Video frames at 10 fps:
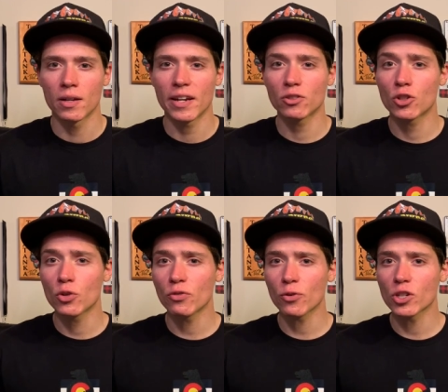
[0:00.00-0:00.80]
Now, two
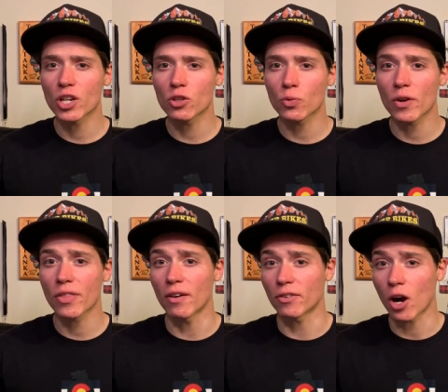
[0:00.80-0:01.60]
to four gels
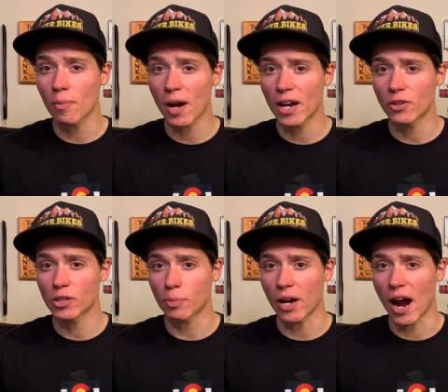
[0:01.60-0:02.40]
worth of
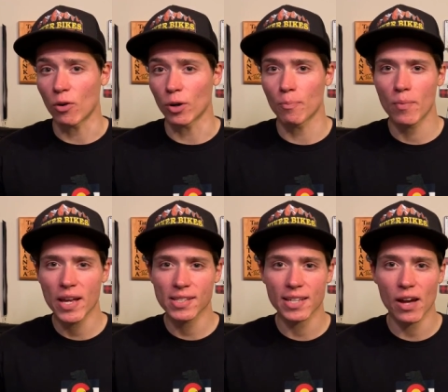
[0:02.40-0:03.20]
carbohydrates per hour
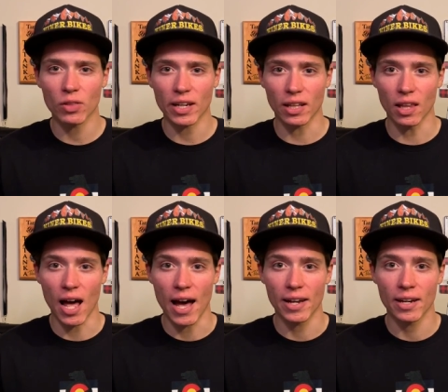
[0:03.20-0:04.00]
may sound like a
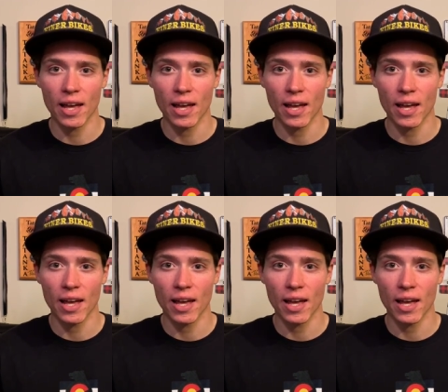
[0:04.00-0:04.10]
lot,